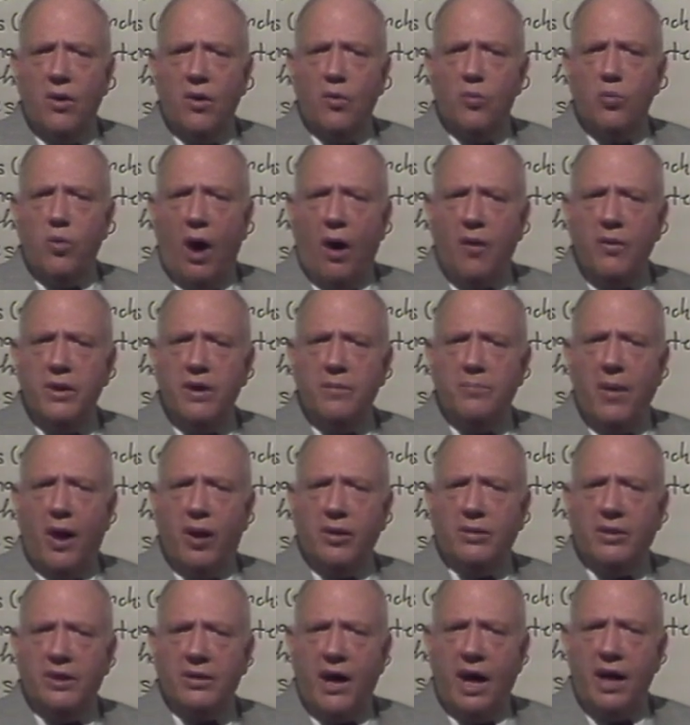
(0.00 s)
Worry
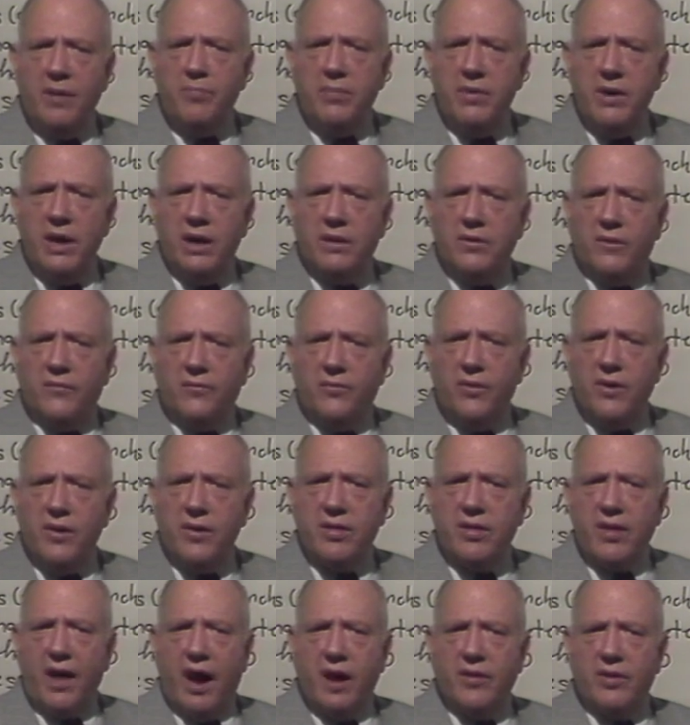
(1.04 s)
about today being the
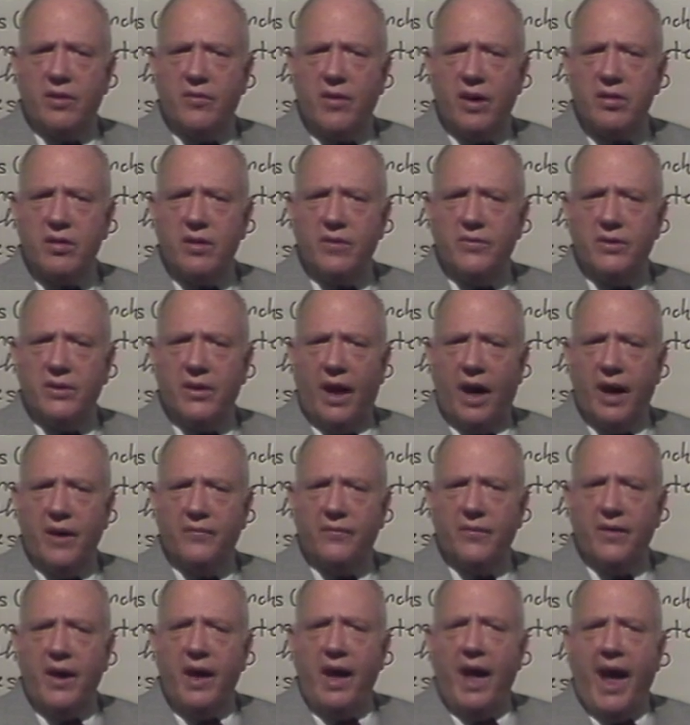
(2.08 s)
first day in the rest of your life,
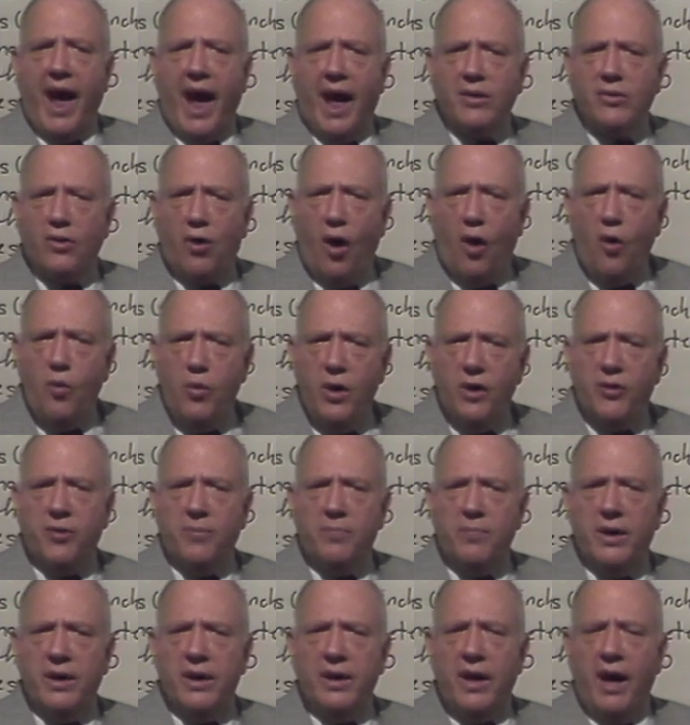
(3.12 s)
and go with
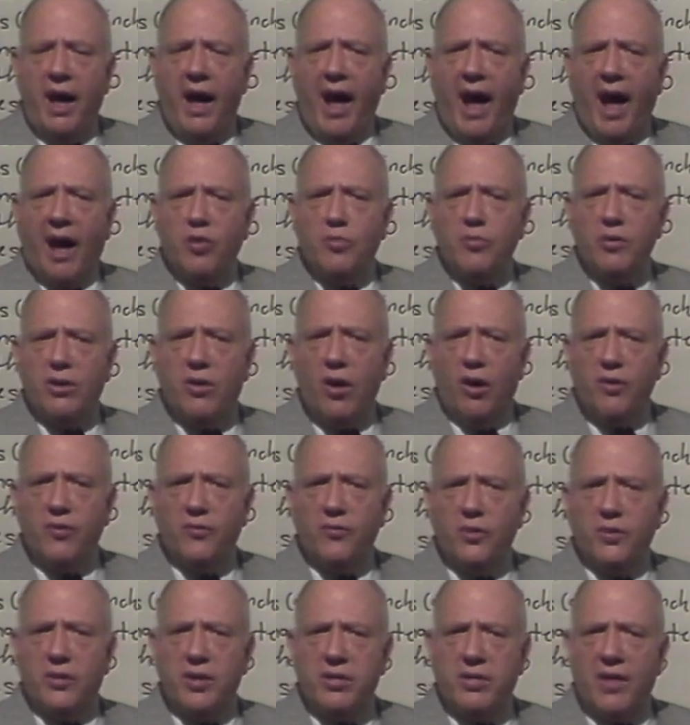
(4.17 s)
me as we go
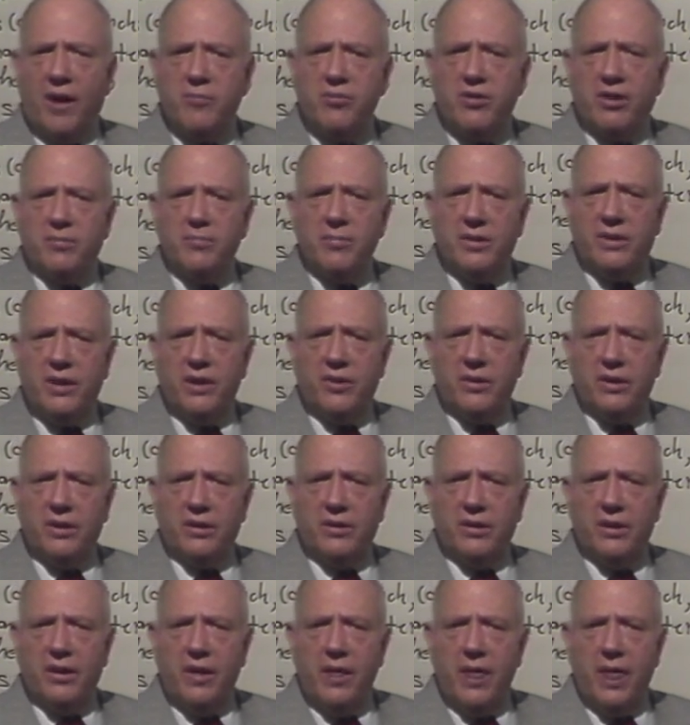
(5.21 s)
through the subject
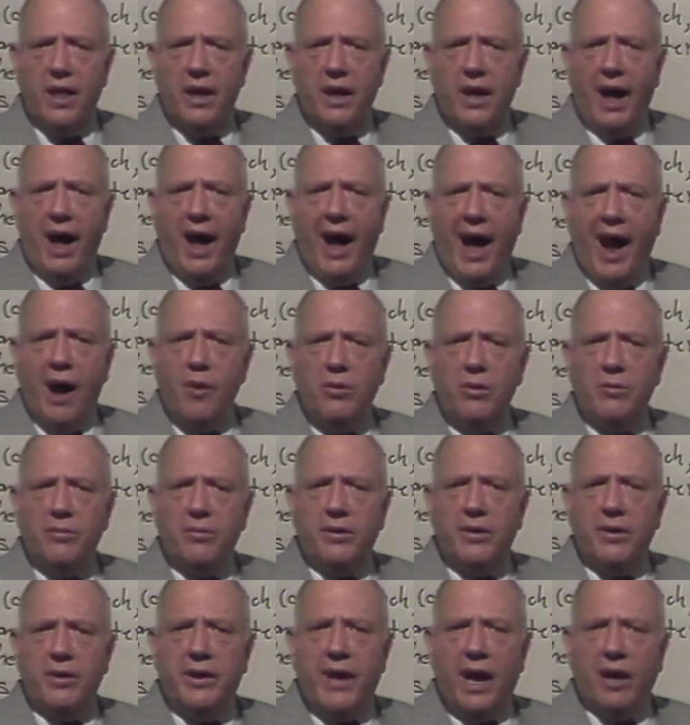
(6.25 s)
material. I will
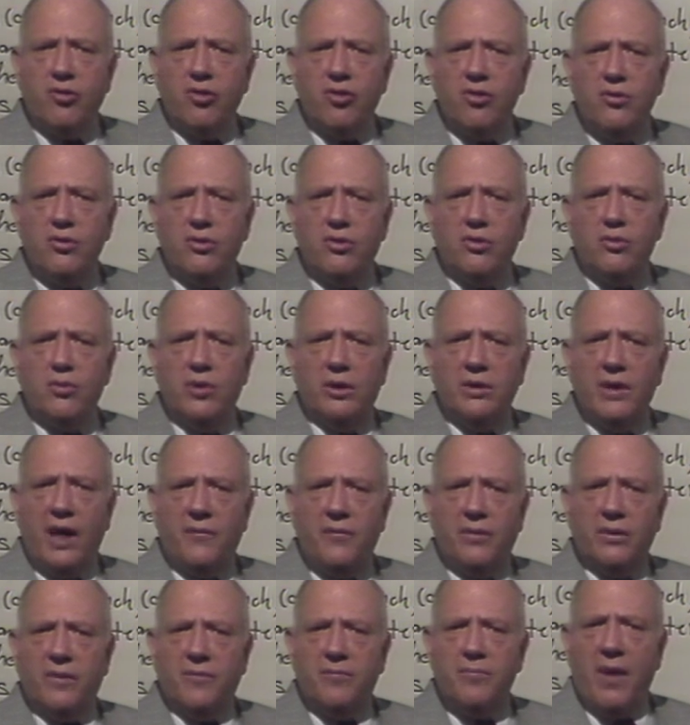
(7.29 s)
get you to a
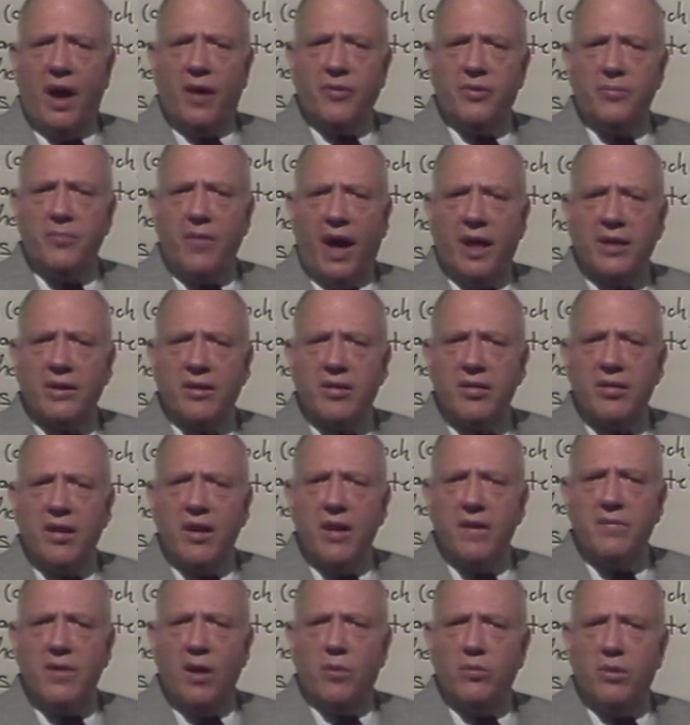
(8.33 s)
level of mathematics
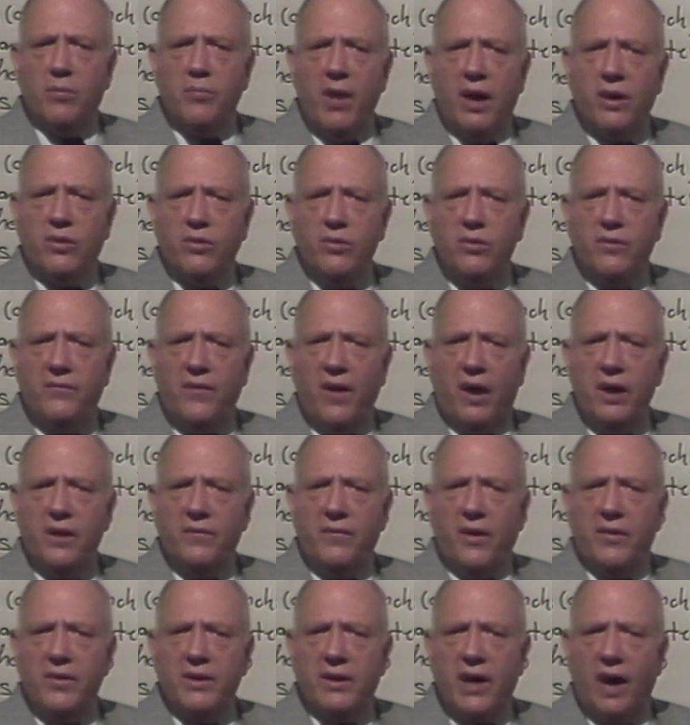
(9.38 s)
that will make you very,
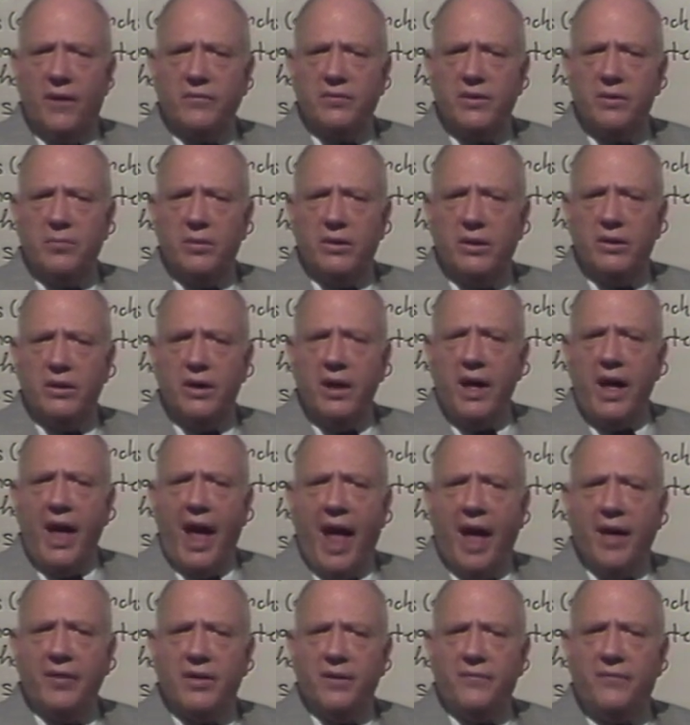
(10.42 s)
very comfortable,
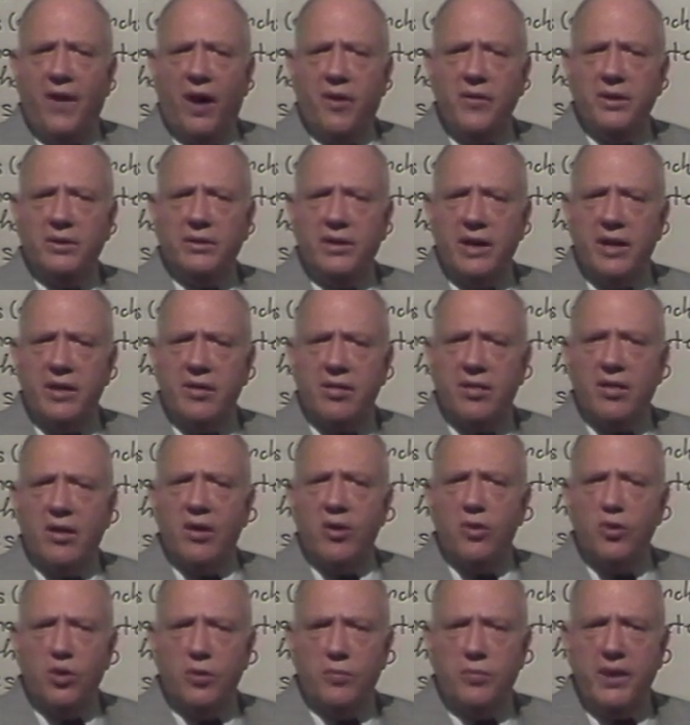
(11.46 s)
and at the very least,
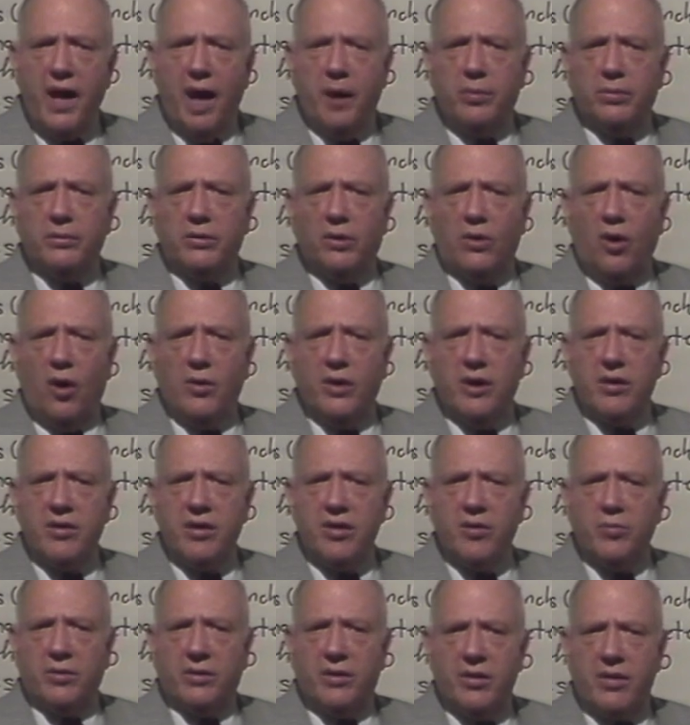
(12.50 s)
you'll be able to
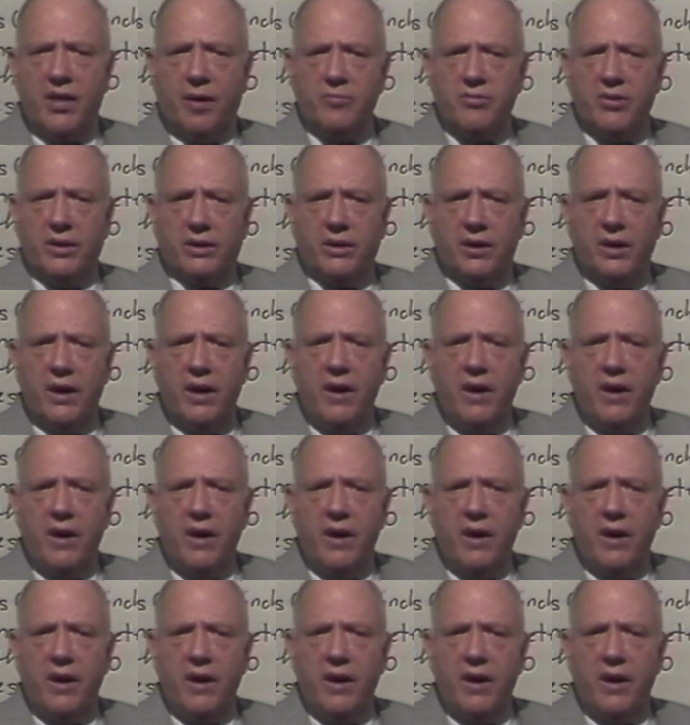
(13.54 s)
coexist with the subject.